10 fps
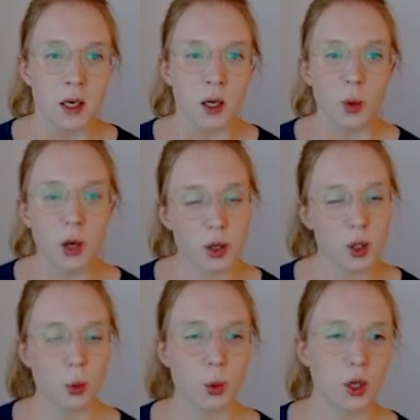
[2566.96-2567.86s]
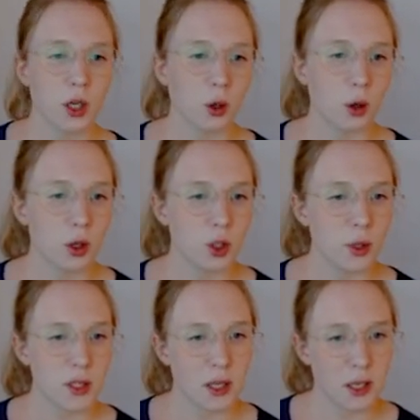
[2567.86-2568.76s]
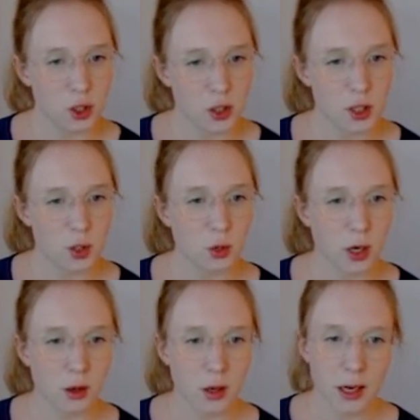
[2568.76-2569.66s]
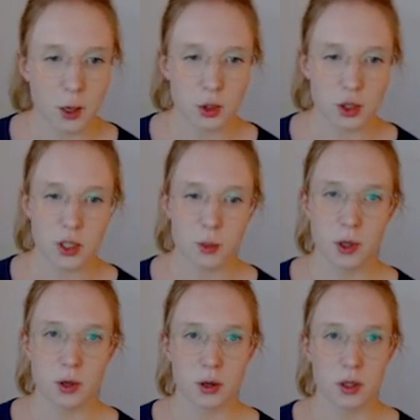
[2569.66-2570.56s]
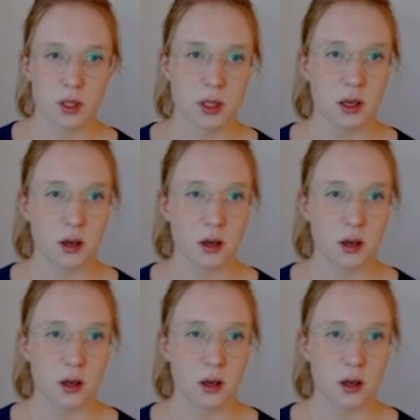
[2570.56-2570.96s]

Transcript: We're also working on translations to other languages because